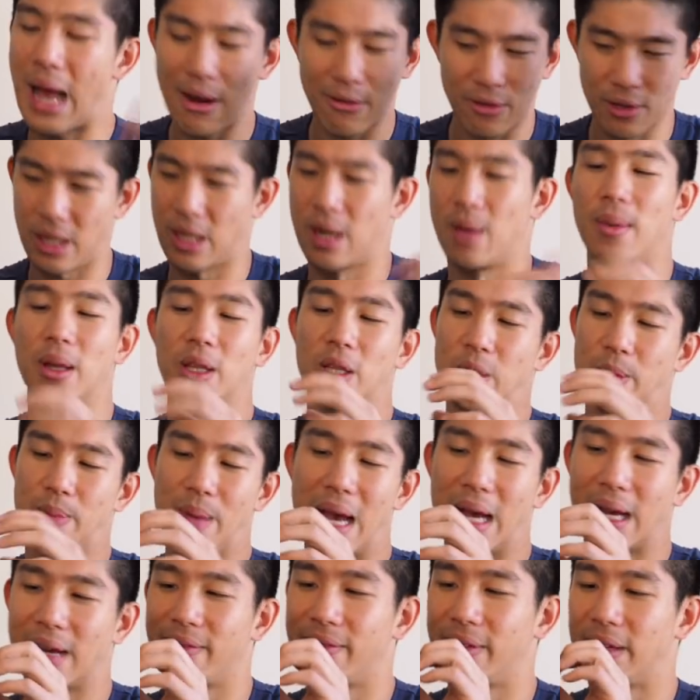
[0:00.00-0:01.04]
everything about this
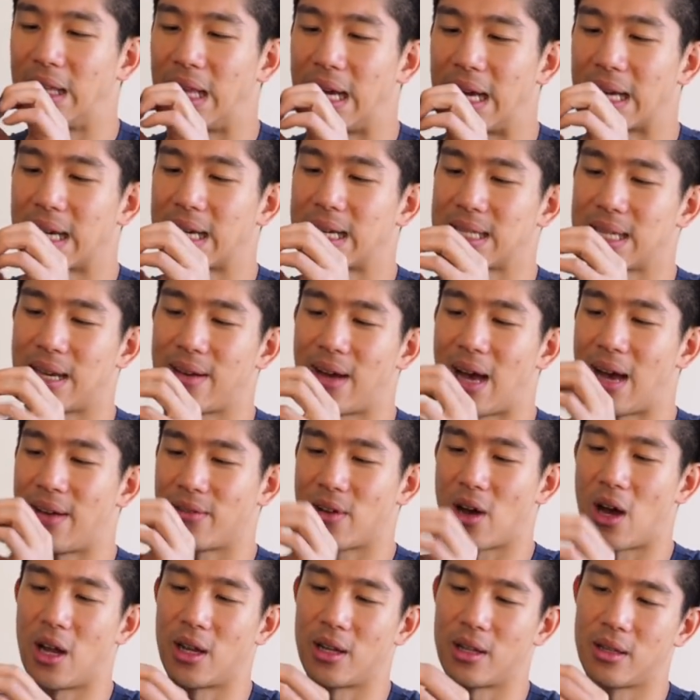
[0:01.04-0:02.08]
bag, I feel like, because I've
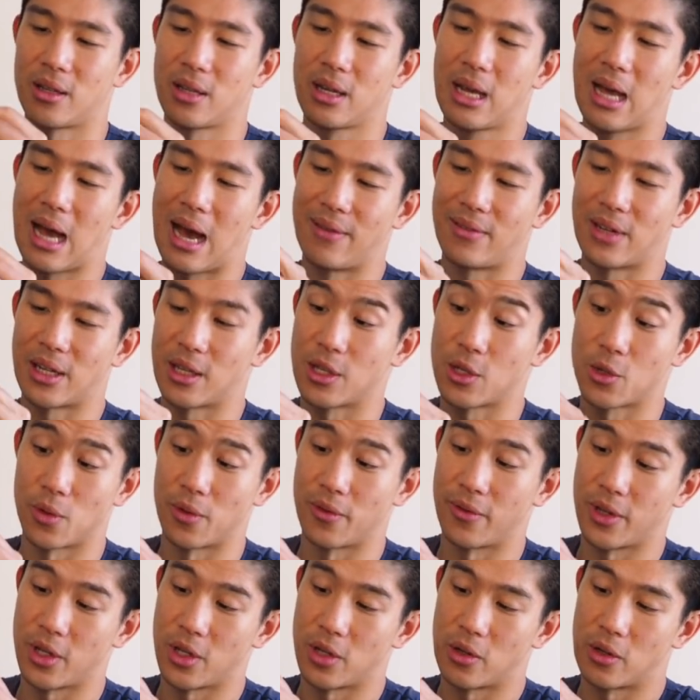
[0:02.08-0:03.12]
done this
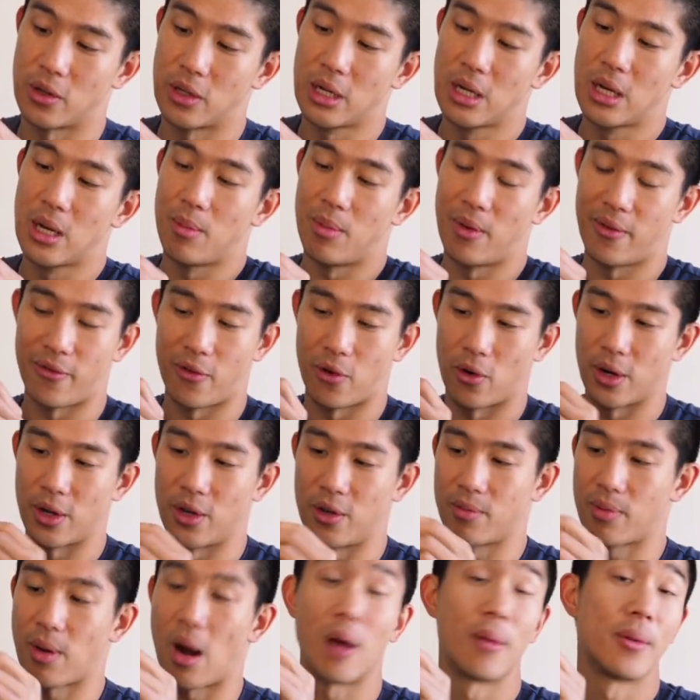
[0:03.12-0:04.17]
review before, and
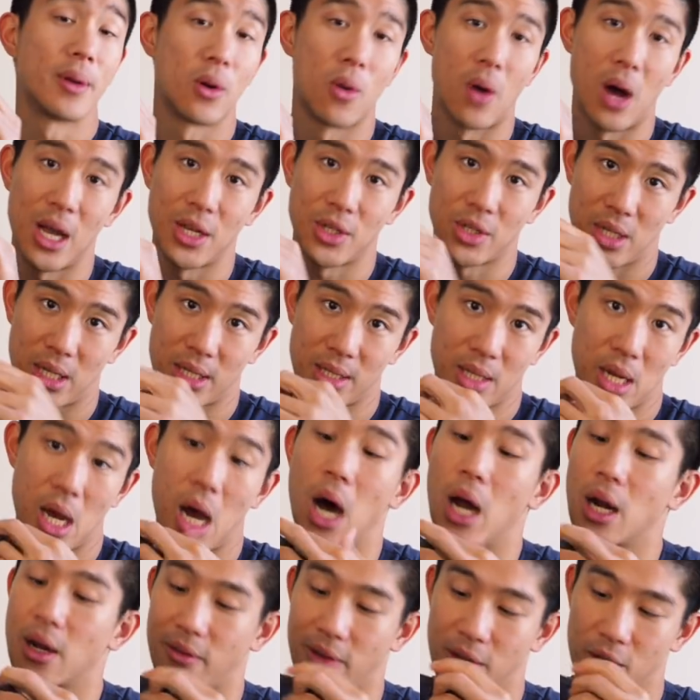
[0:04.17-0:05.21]
you probably watched a
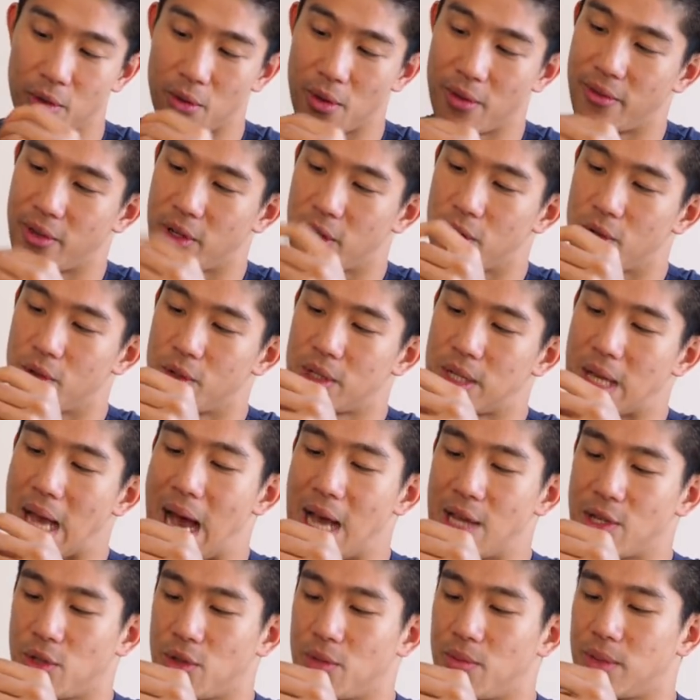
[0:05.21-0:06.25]
ton of other reviews
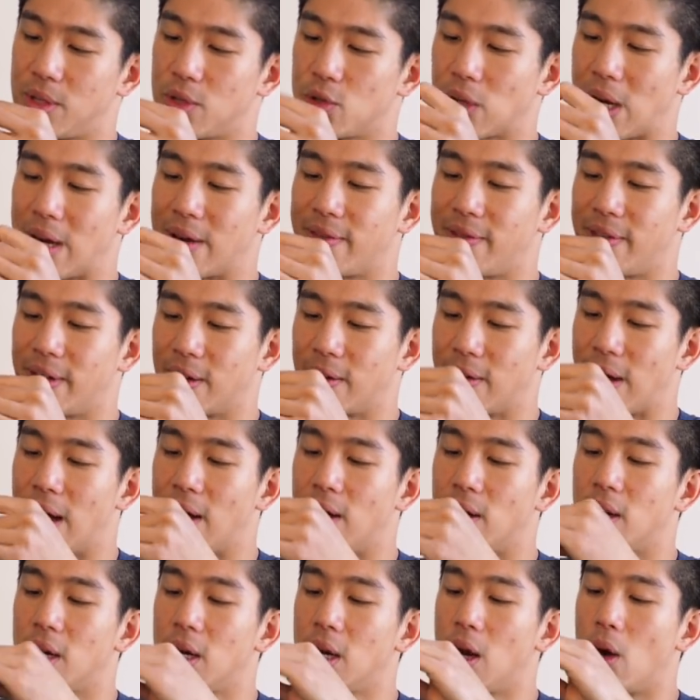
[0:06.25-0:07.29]
as you've been trying to figure
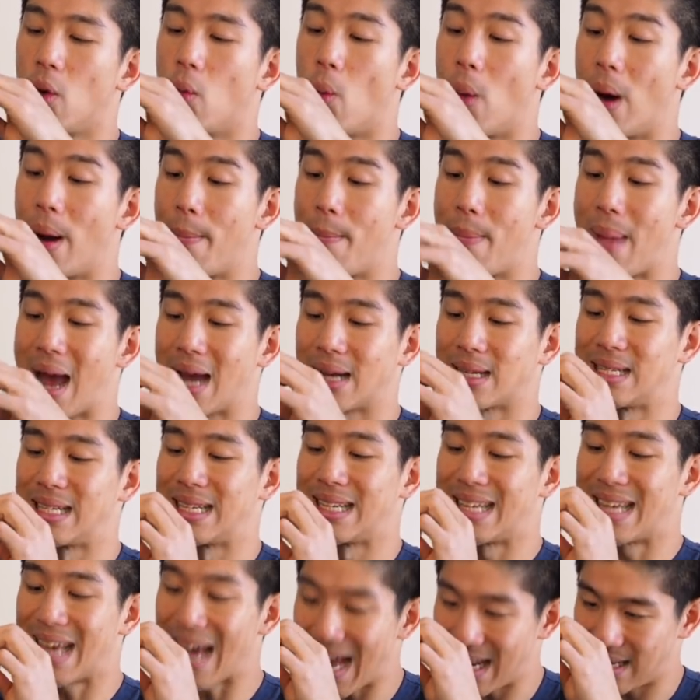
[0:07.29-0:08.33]
out what bag to
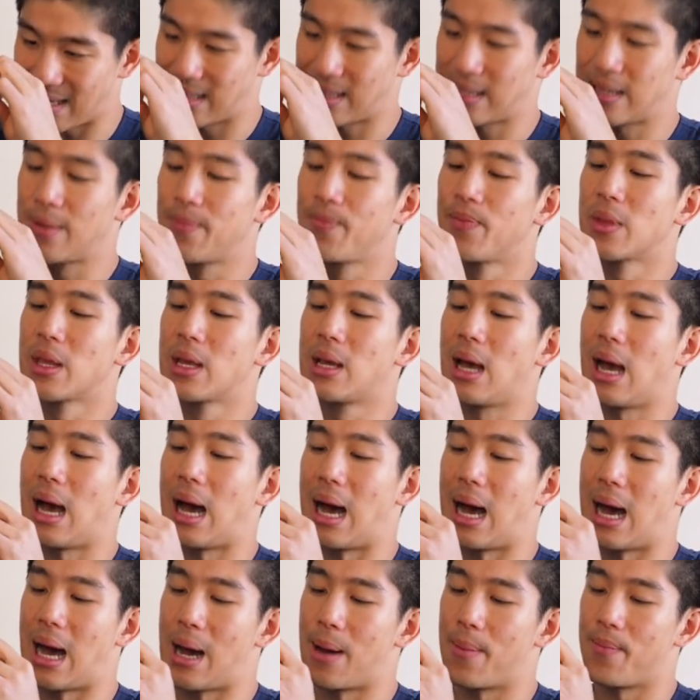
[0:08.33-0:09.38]
get.
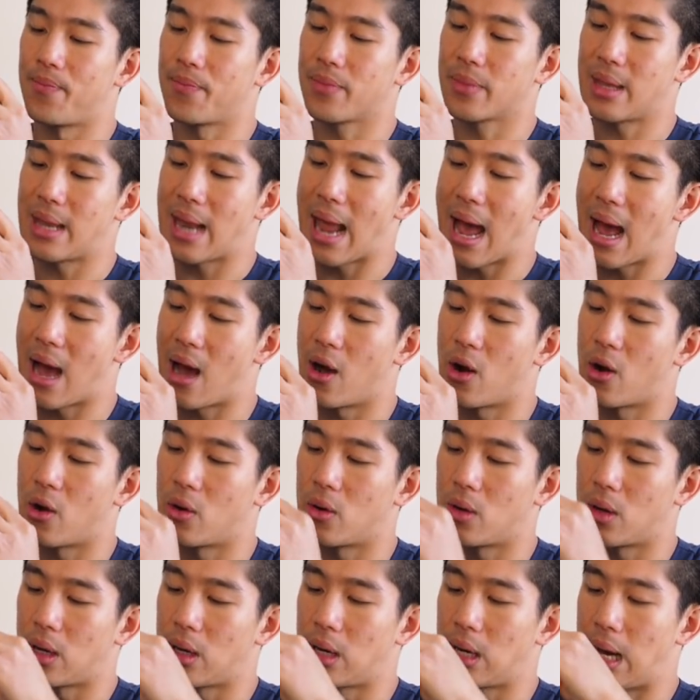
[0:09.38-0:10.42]

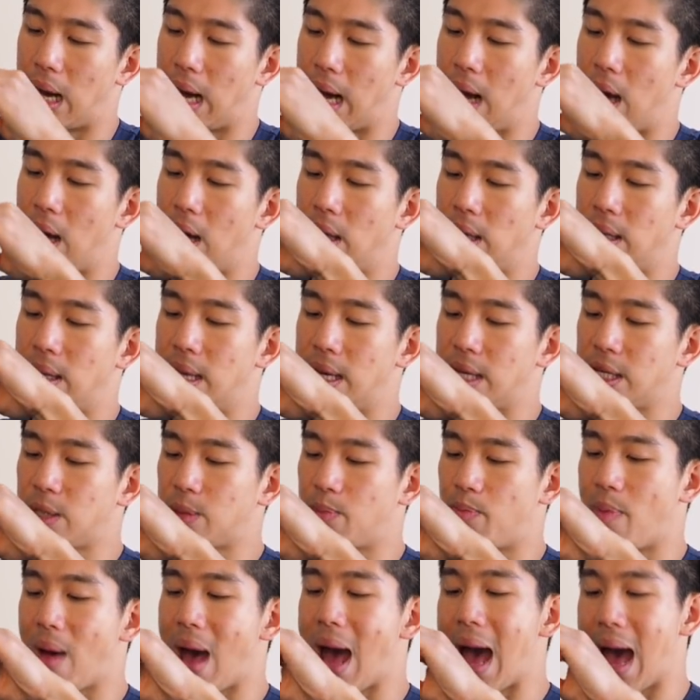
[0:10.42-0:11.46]
Now, this
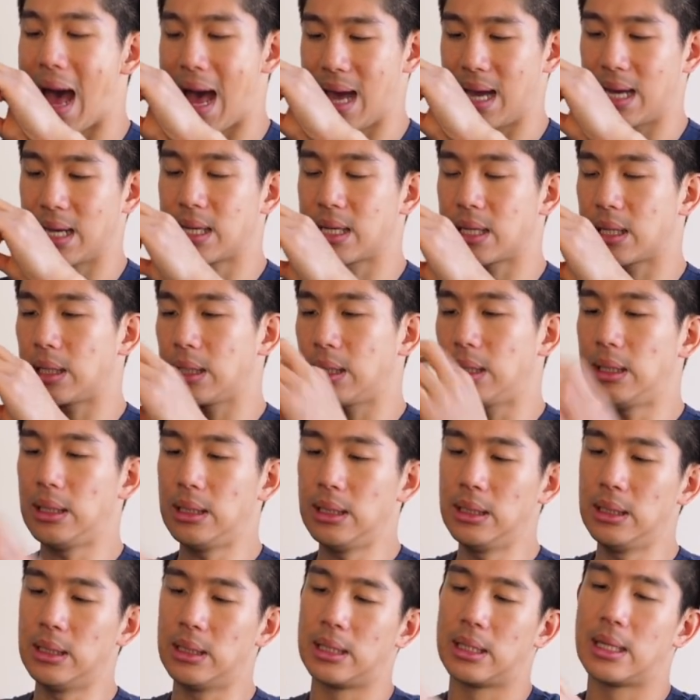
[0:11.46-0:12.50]
bag
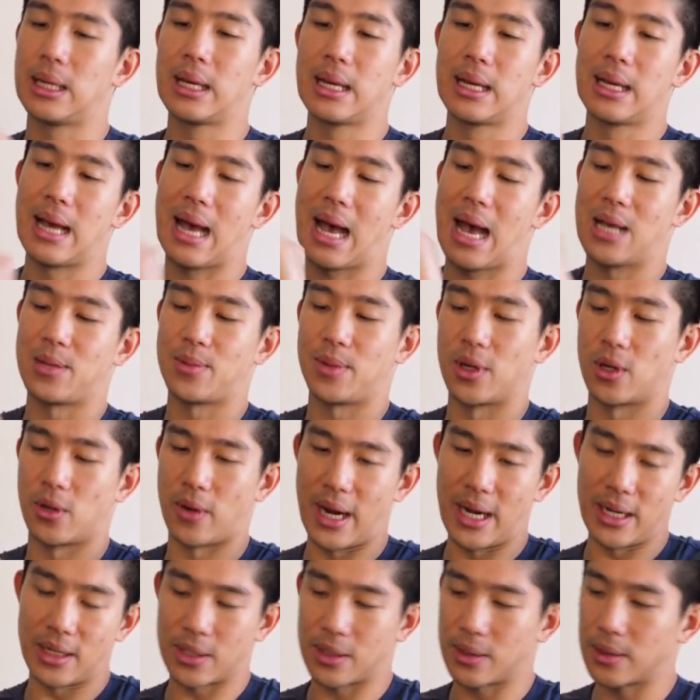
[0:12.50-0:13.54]
has been
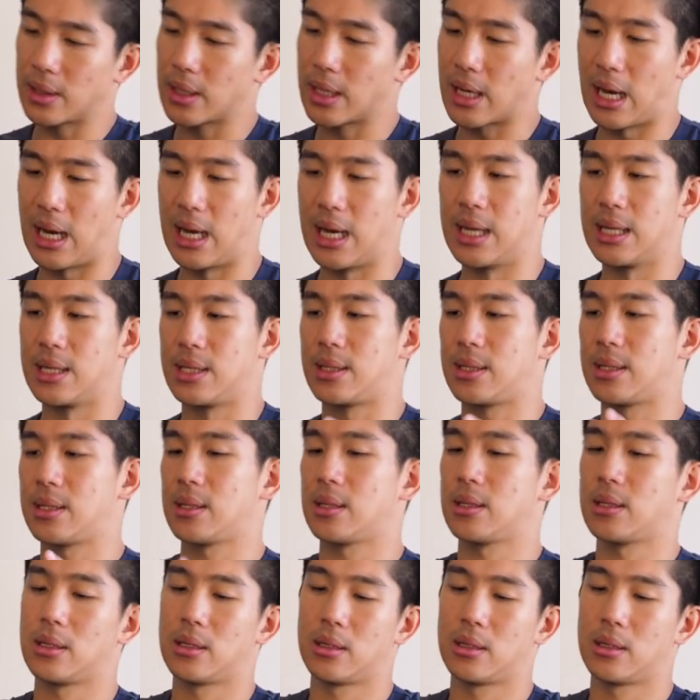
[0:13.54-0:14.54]
great because